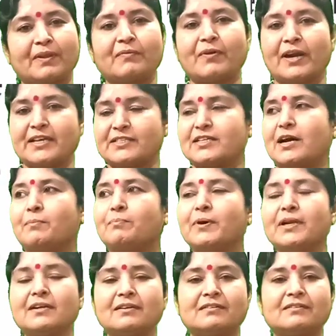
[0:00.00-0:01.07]
For
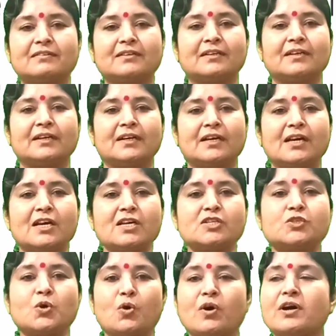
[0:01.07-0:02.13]
example,
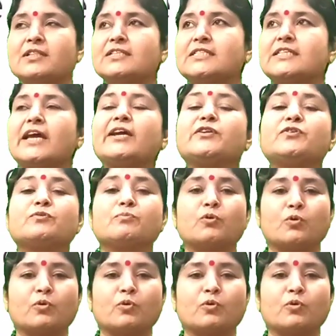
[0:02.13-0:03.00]
Sohan said to